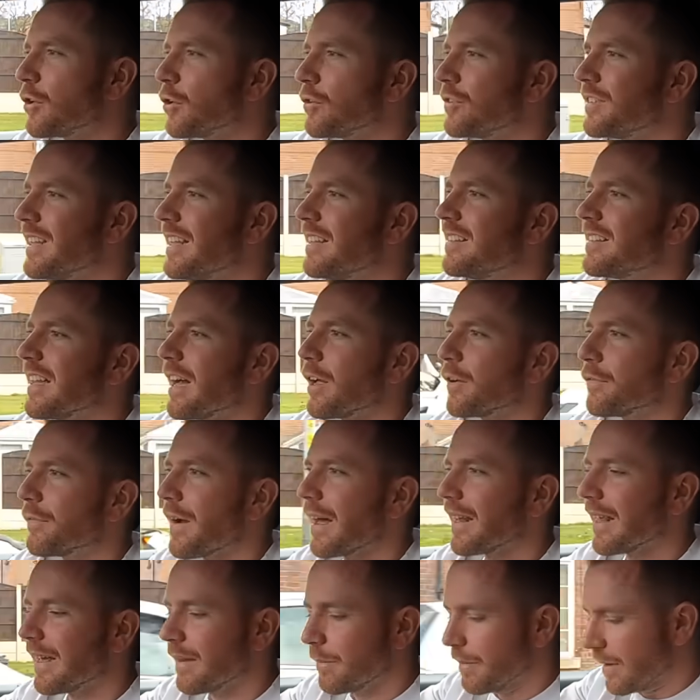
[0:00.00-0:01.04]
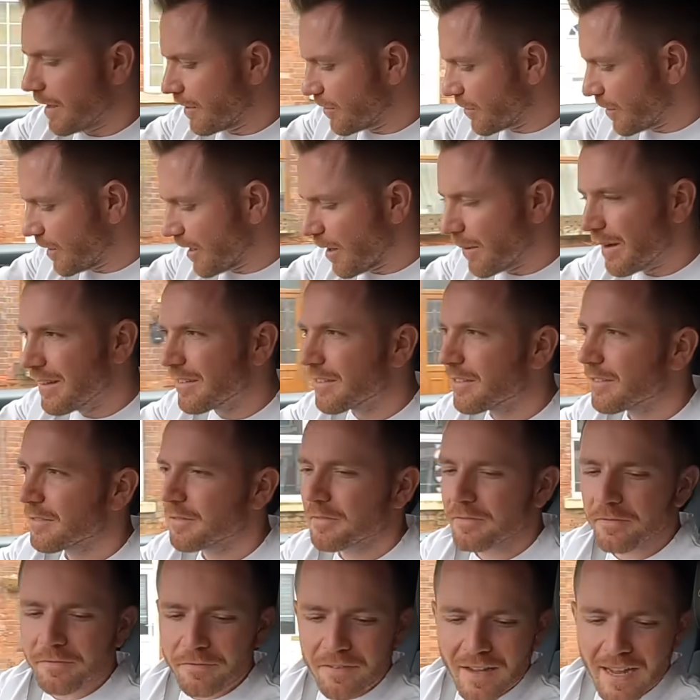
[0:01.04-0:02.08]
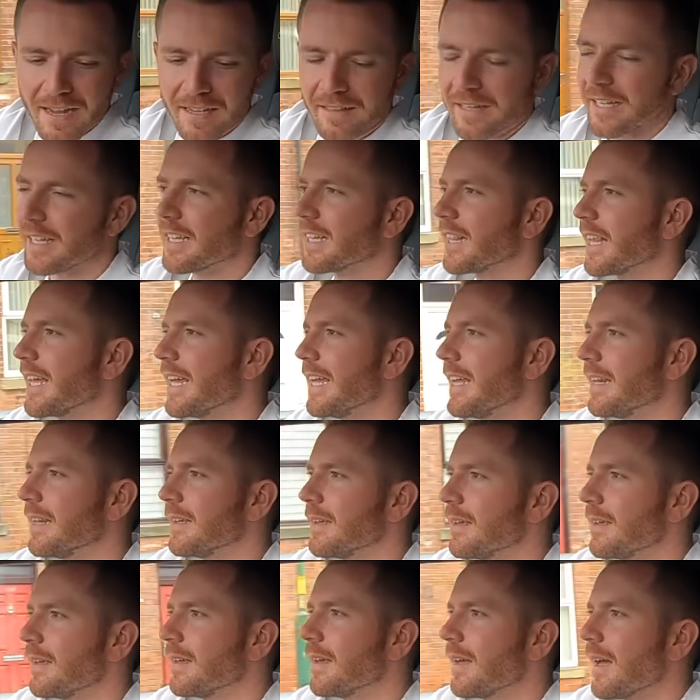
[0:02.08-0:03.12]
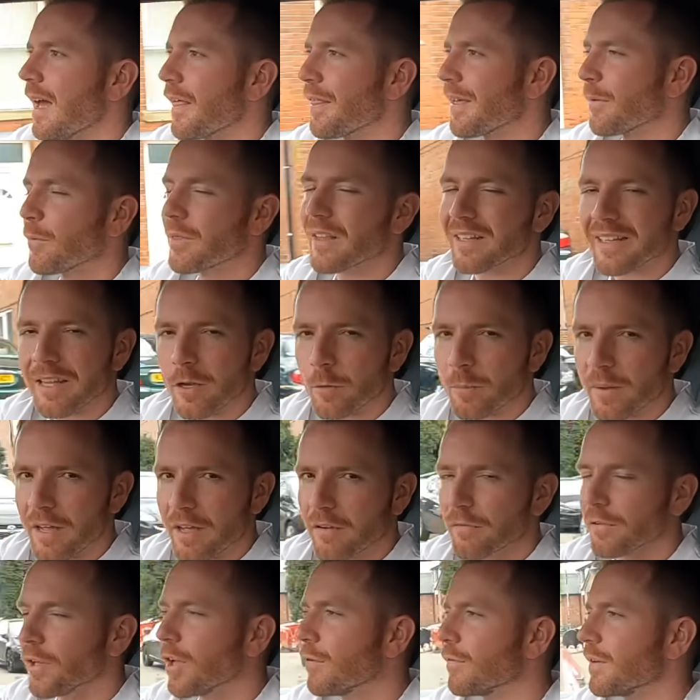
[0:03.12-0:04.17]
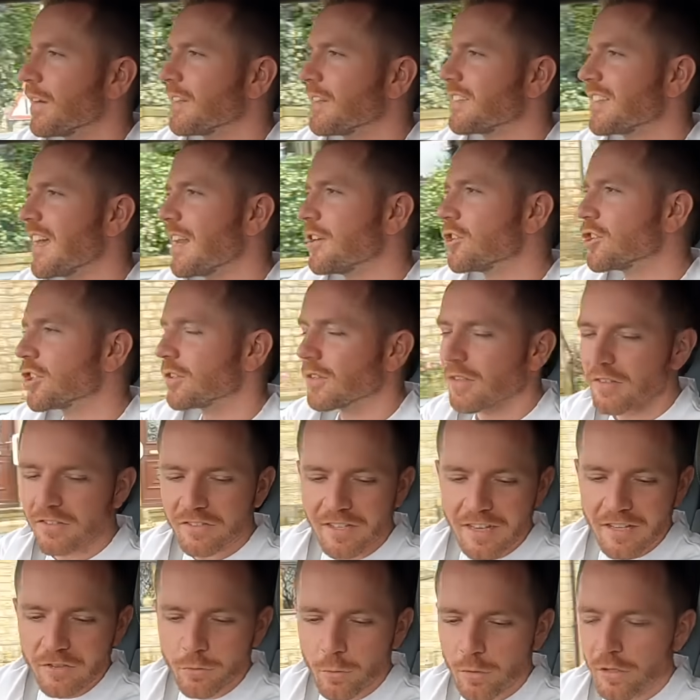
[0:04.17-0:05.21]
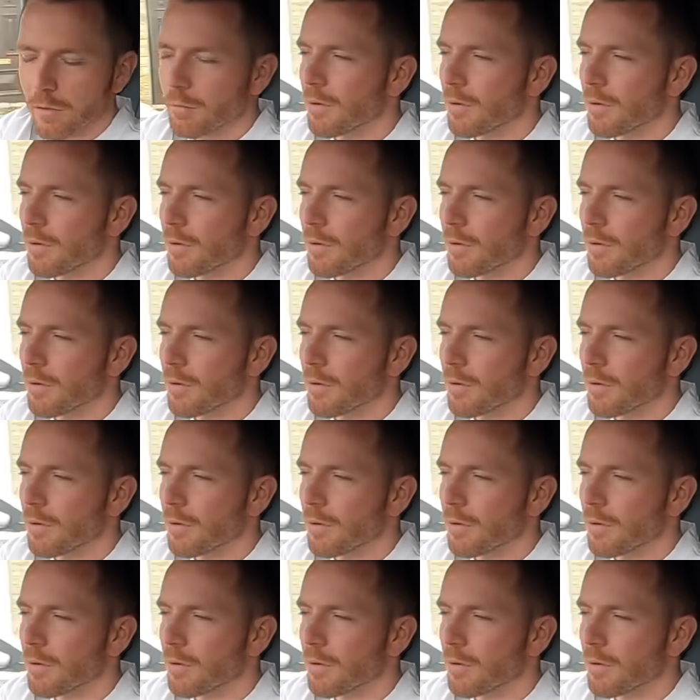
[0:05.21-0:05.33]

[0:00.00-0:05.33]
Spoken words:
a good detailed valet because although it's fairly clean, I think with a little bit of love and attention the seats will